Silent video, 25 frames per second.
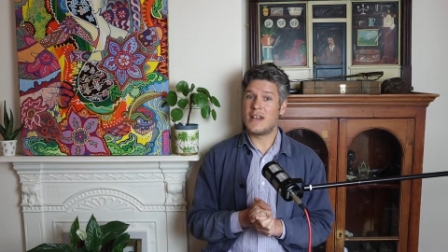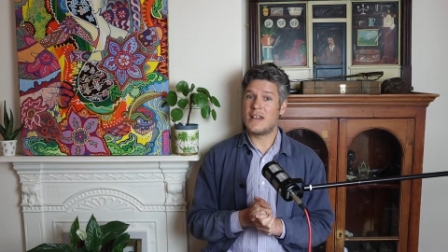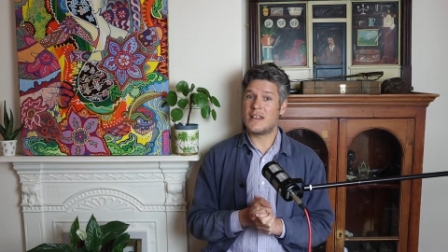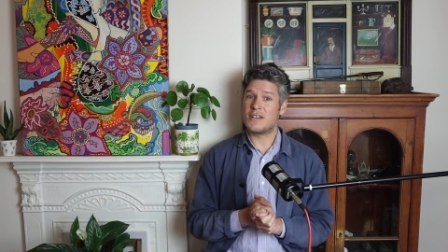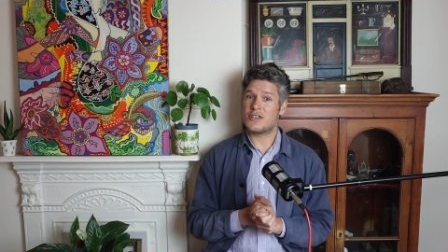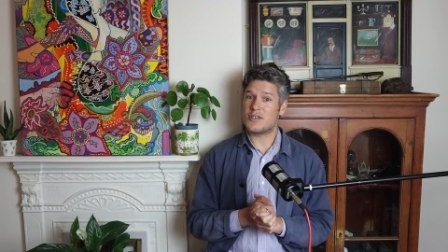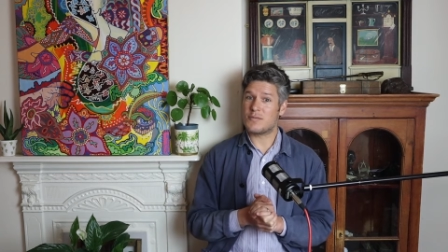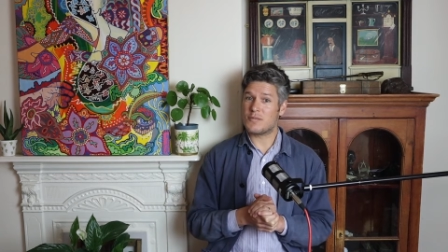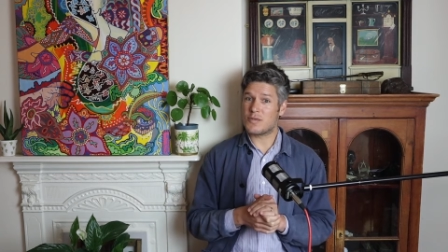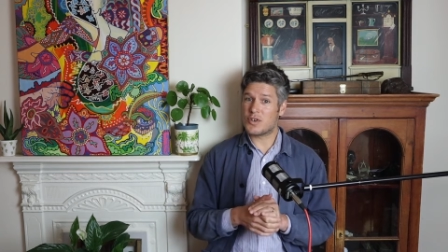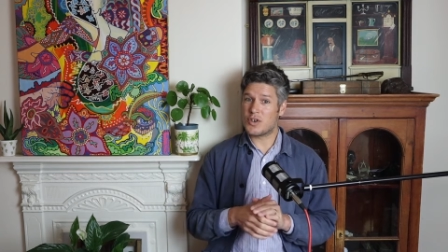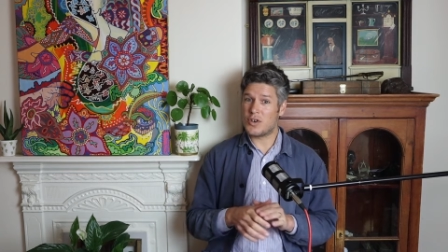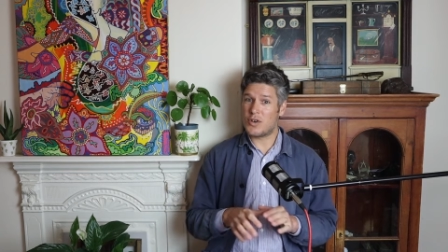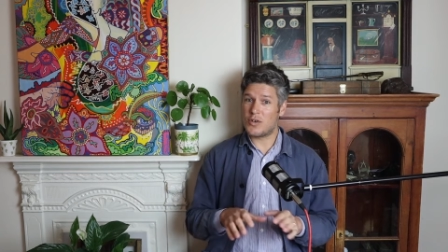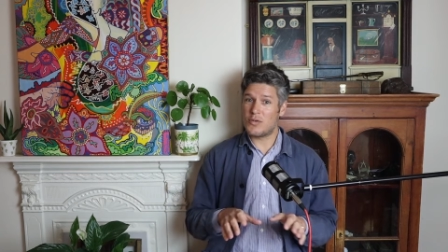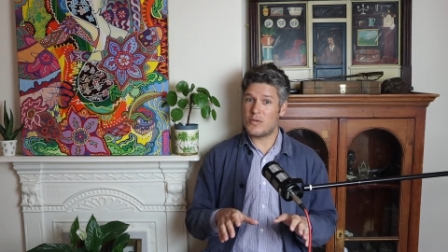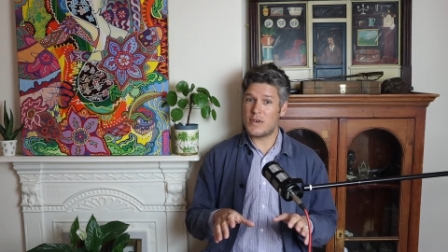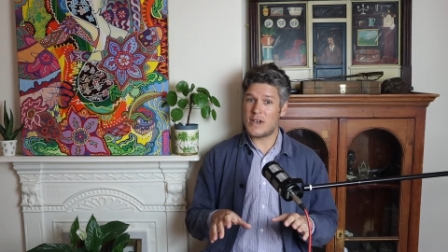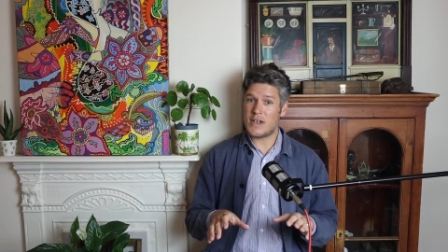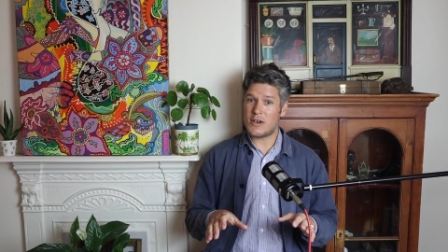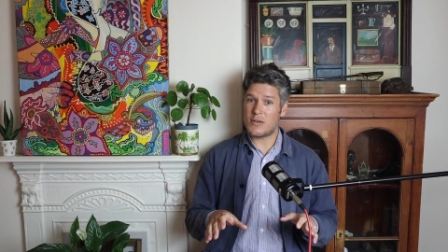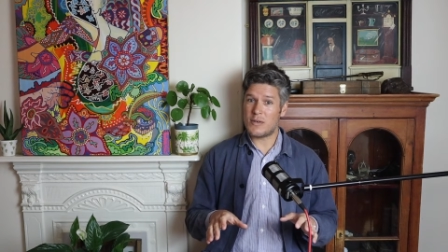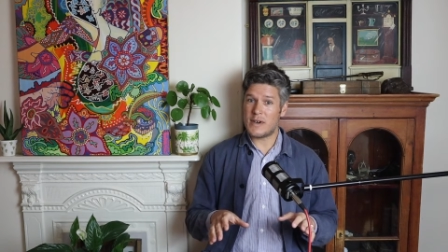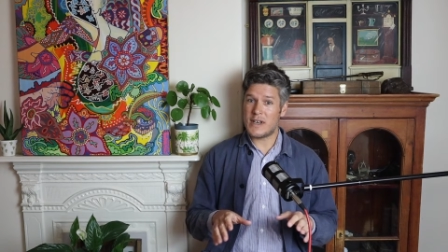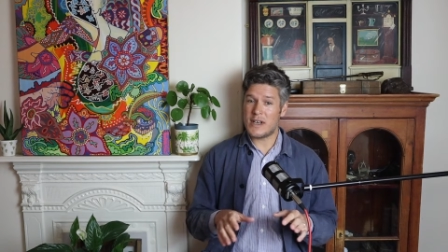Some
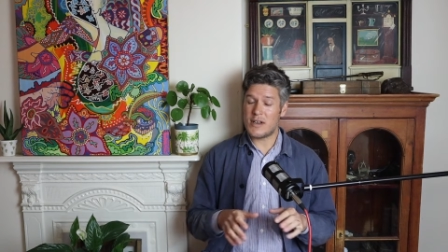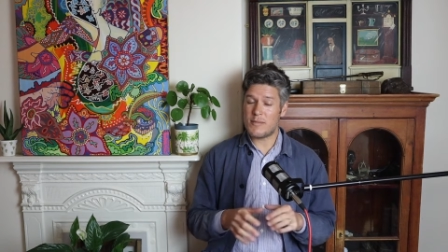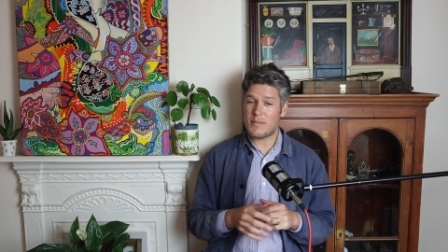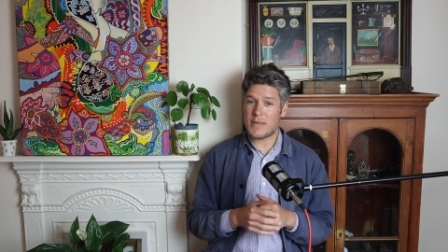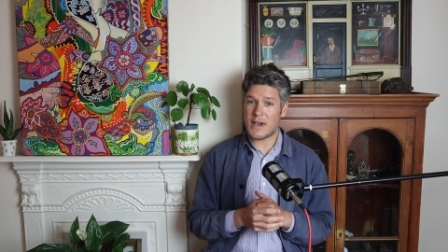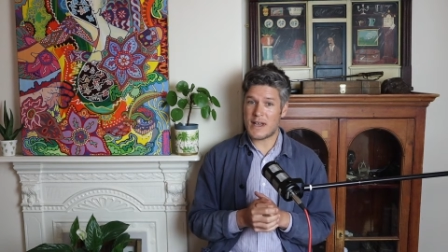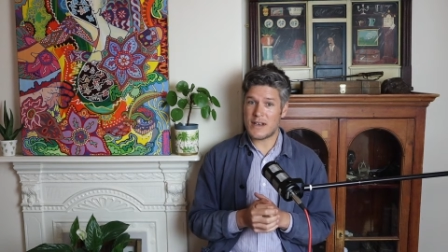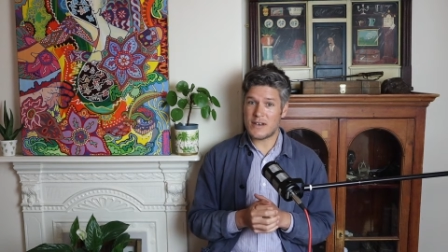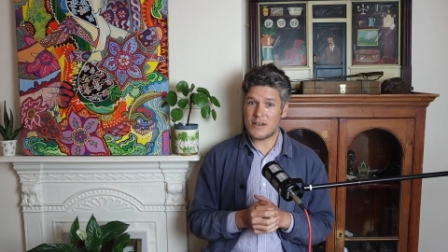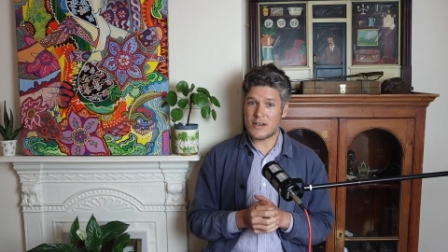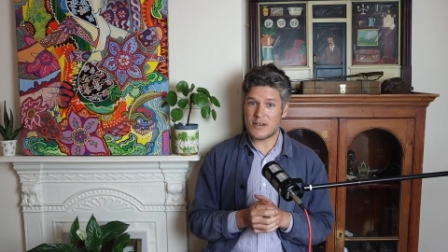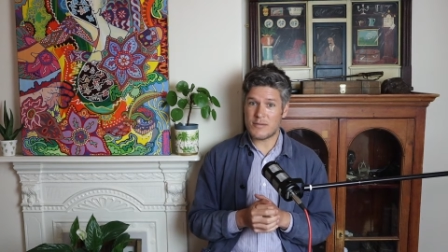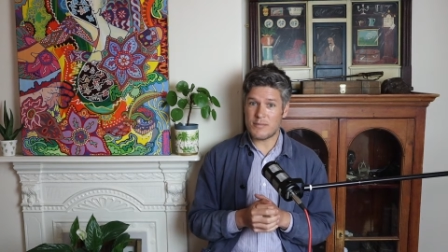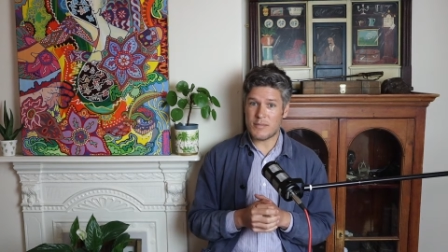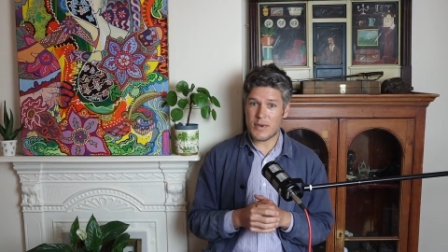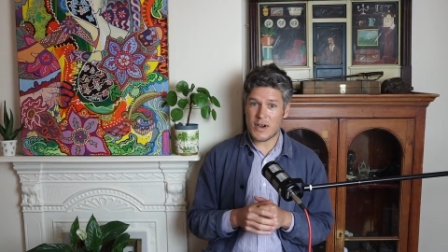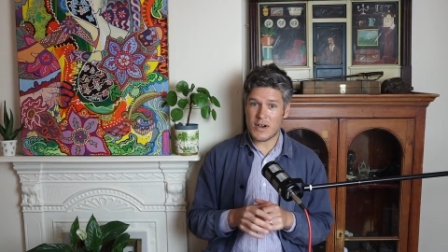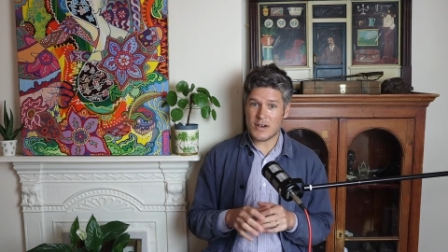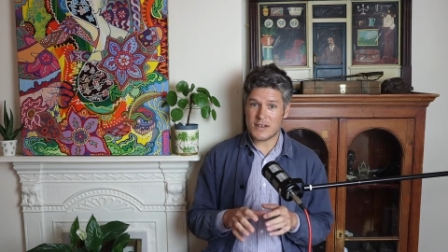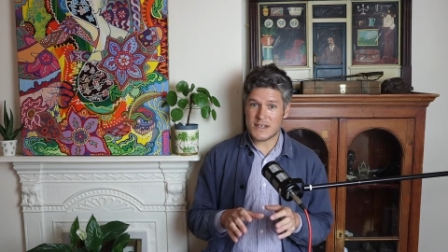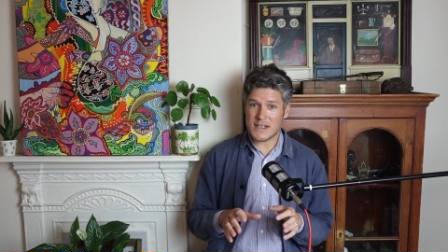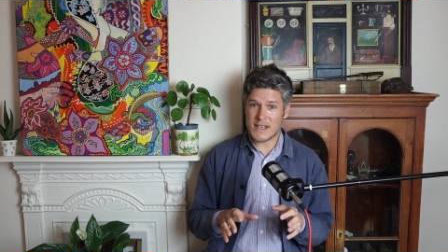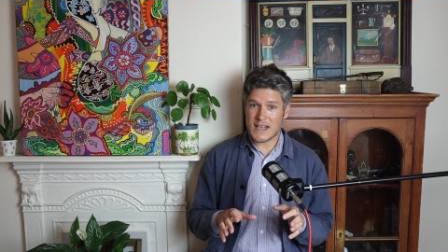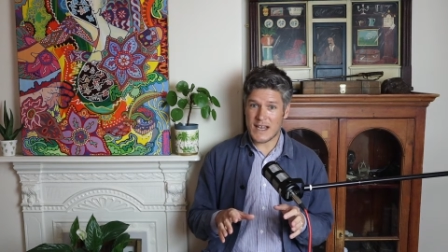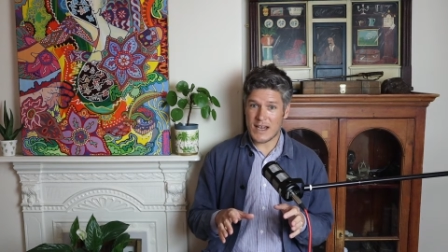cool little independent
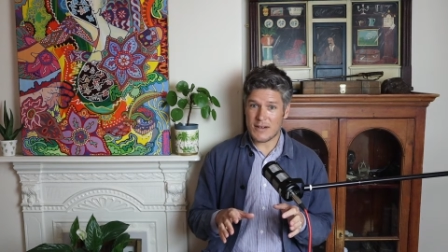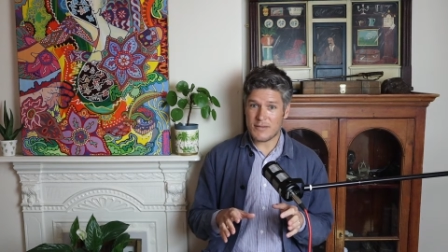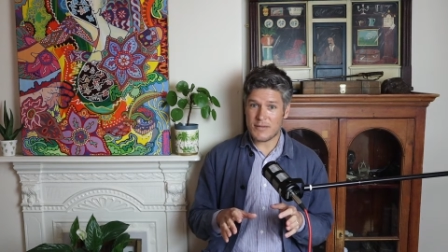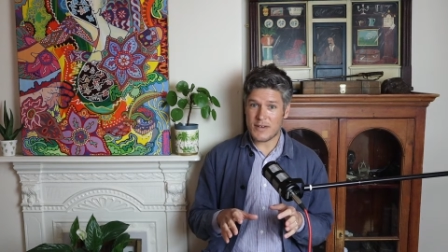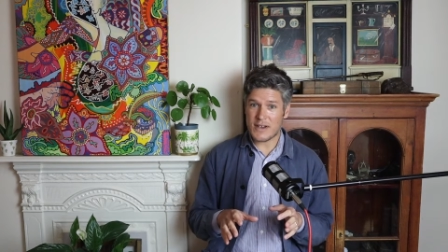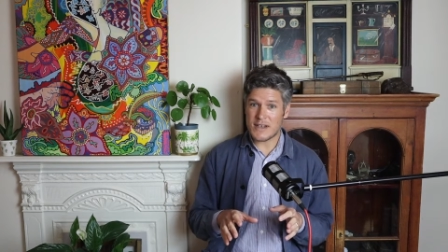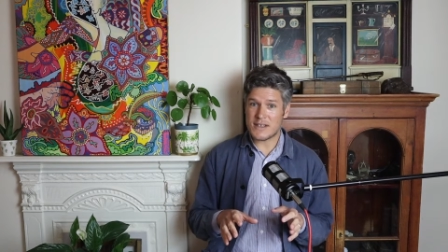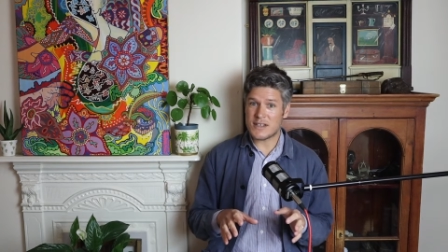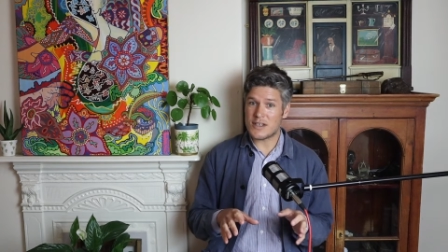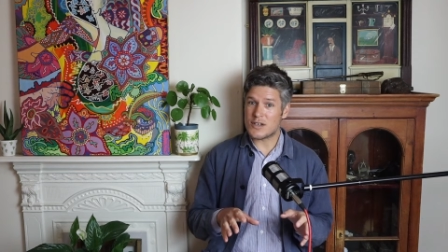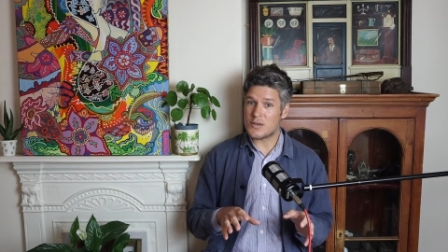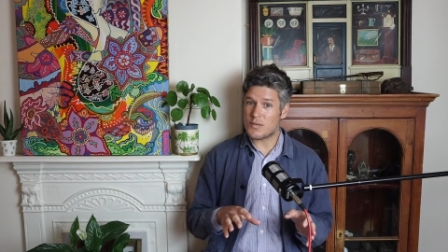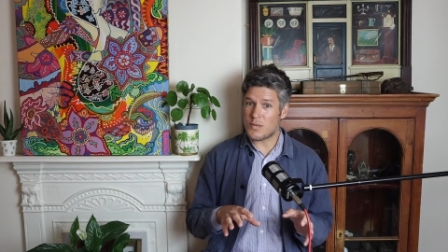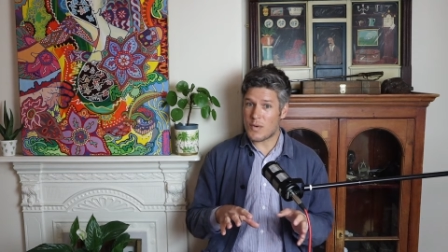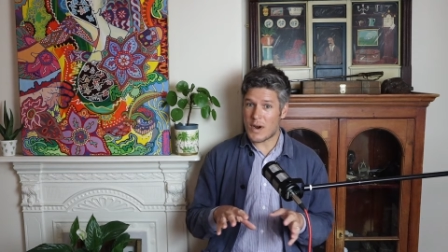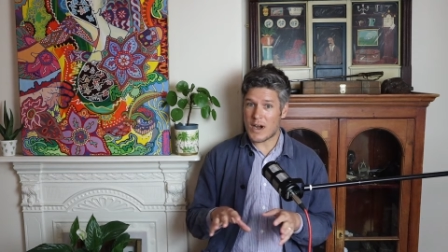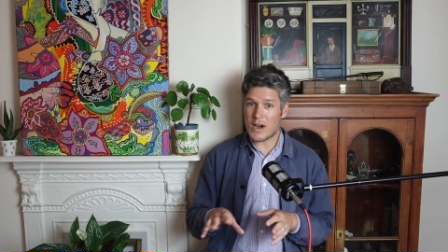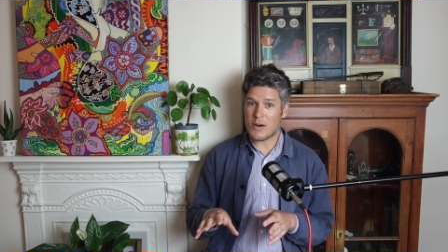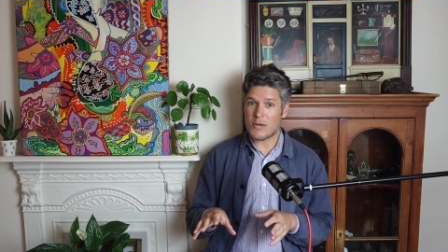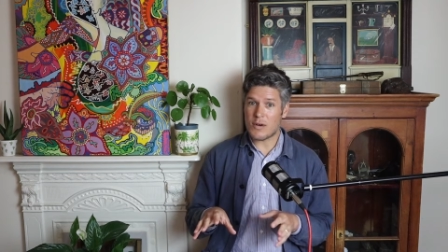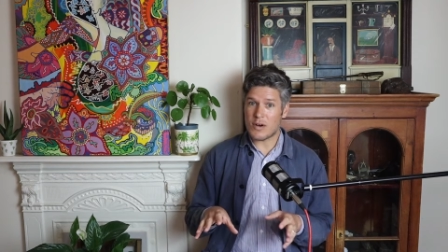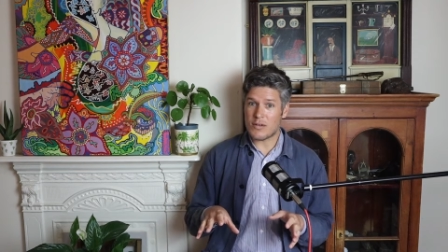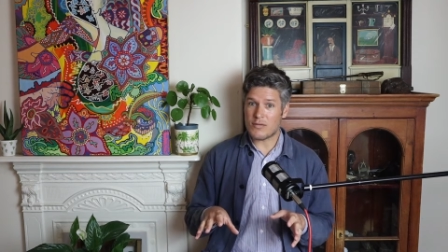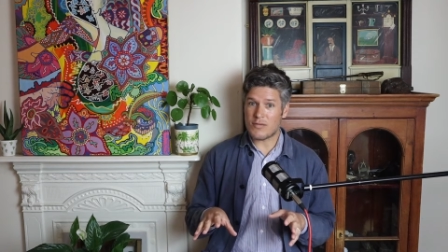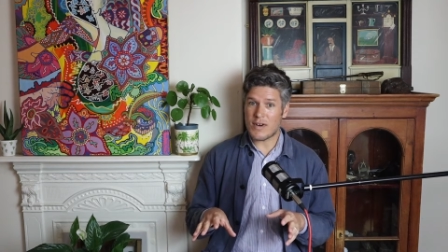bars and cafes as
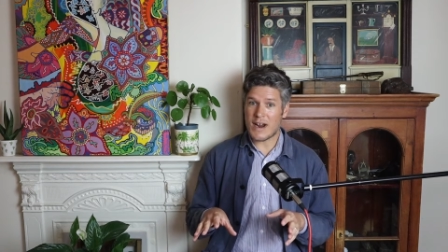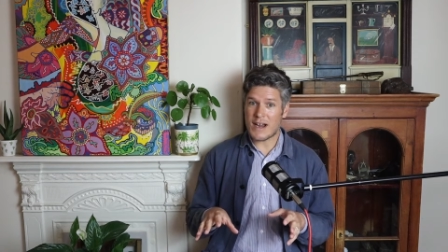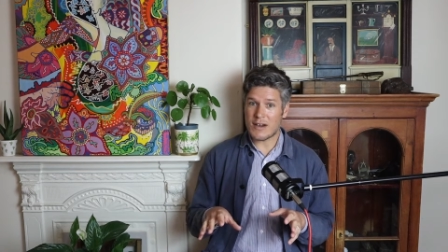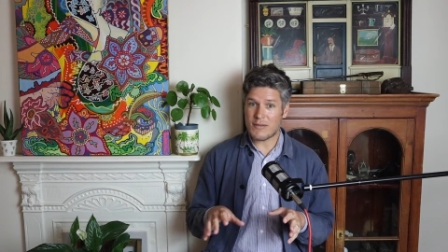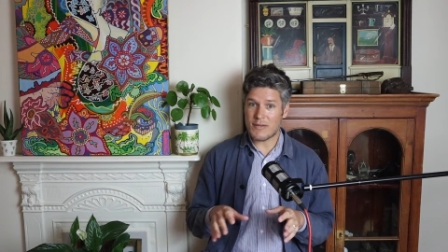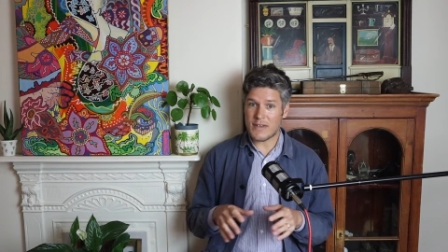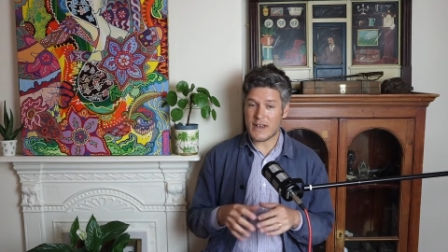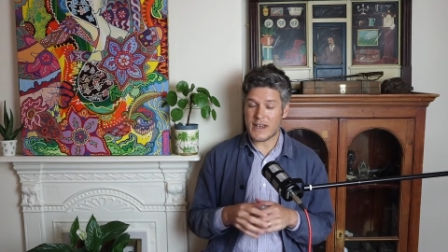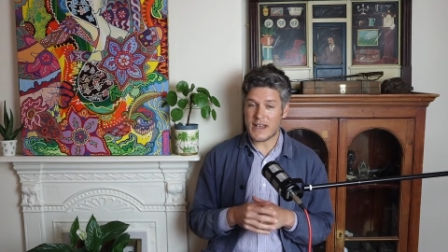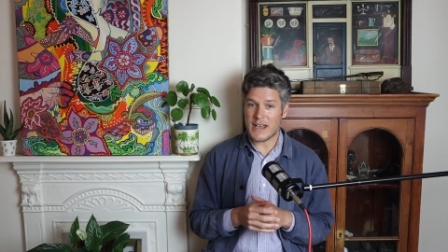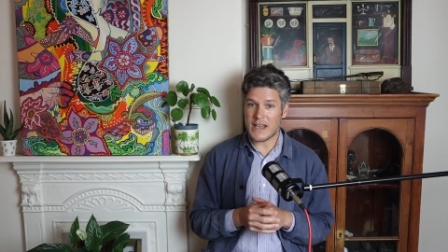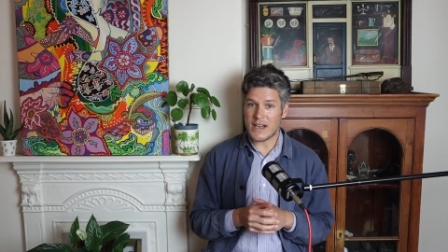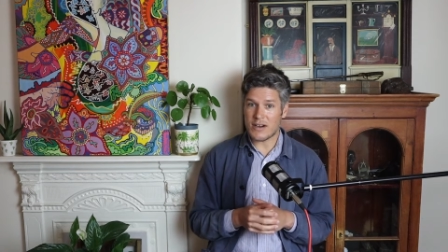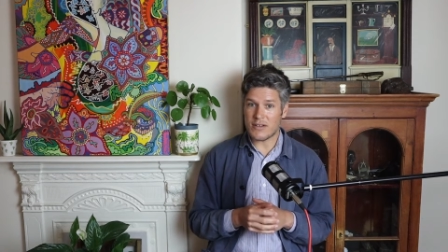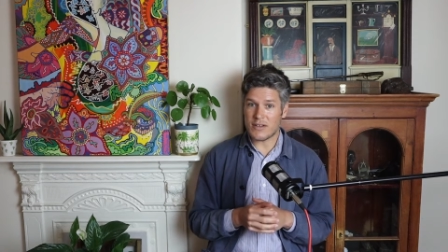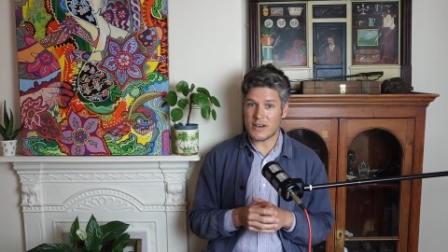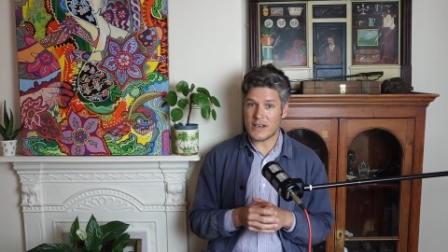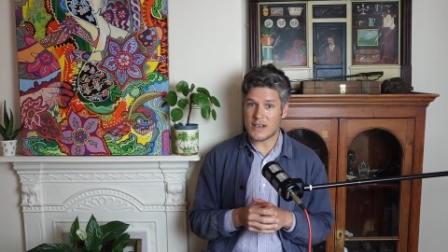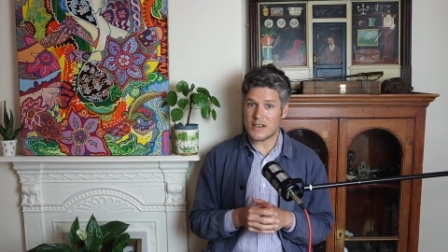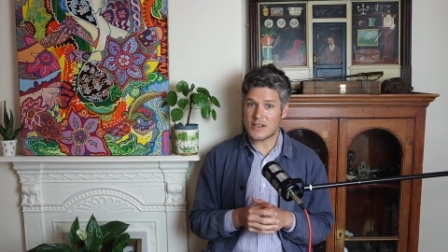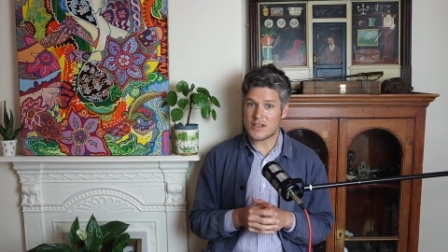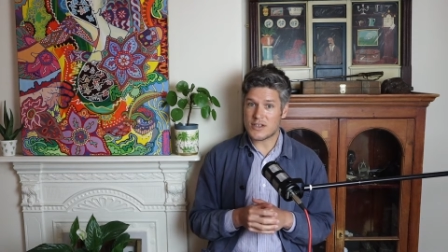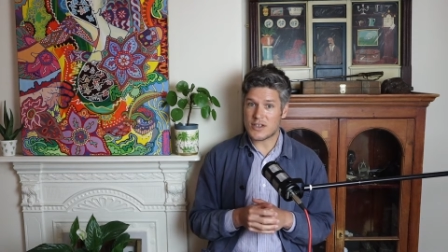well around that area,